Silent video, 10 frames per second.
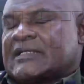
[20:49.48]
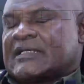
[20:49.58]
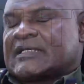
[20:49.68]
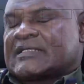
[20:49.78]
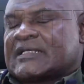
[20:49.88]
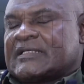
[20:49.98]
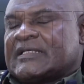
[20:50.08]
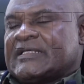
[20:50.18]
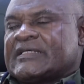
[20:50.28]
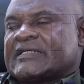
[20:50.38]
there is an
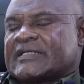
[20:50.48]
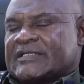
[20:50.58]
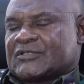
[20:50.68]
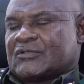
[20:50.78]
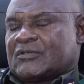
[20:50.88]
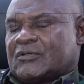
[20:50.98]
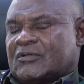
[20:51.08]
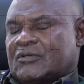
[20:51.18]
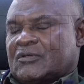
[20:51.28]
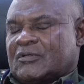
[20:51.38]
increase
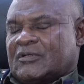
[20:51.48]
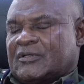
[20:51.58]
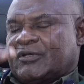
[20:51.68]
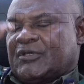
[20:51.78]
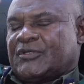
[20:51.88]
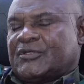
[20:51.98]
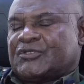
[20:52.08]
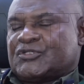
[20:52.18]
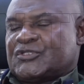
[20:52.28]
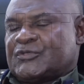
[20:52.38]
in the
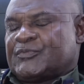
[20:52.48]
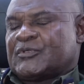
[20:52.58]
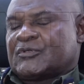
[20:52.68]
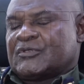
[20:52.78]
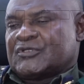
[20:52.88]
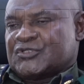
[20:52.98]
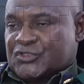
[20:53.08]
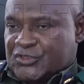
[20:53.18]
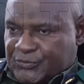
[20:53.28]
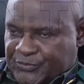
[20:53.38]
GDP, in the
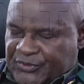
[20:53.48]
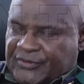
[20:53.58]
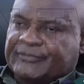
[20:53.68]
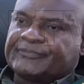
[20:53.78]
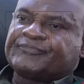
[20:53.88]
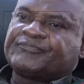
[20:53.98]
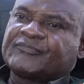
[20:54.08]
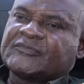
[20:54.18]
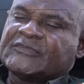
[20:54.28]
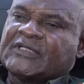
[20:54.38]
GDP,
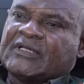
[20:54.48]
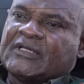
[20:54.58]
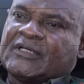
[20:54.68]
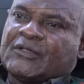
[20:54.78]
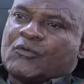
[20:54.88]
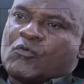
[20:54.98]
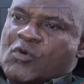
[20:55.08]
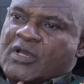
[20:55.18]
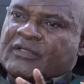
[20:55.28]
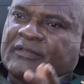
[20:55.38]

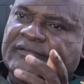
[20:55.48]
one,